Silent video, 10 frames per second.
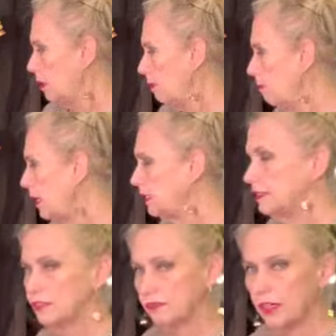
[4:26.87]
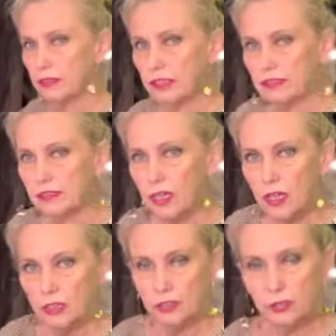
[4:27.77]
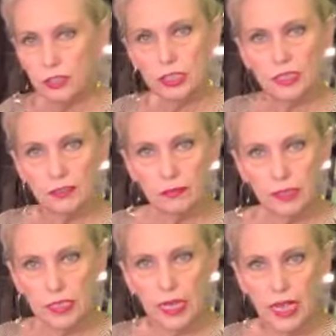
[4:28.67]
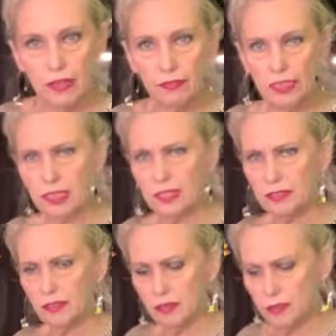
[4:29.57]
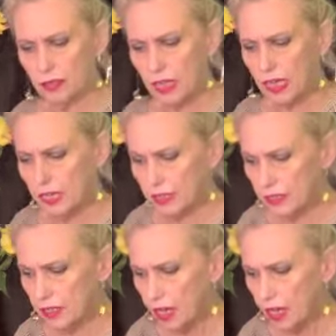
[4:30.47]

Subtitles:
made this fragrance. So she doesn't really have any, you know, say in it.